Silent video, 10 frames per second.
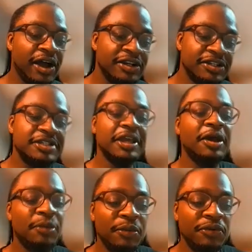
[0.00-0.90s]

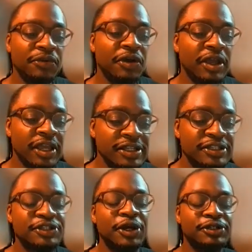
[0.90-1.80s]
understand he
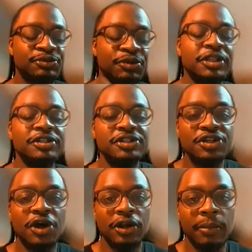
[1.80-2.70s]
starts really just
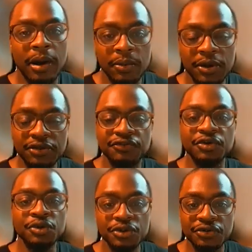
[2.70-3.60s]
talking about what his
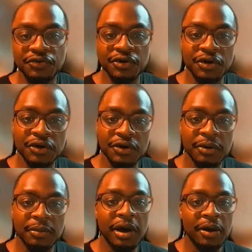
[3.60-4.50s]
viewers feel
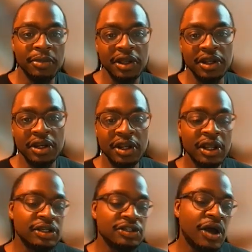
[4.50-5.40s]
about men.
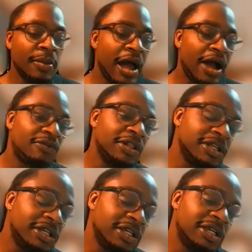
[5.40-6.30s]
So I'm not
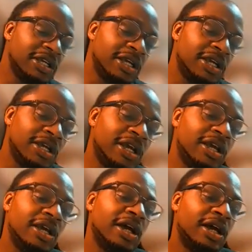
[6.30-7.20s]
really,
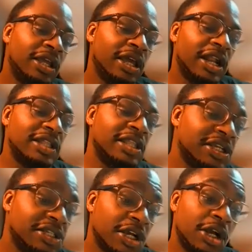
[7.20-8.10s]
again, I think
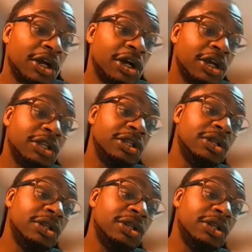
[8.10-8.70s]
it's a good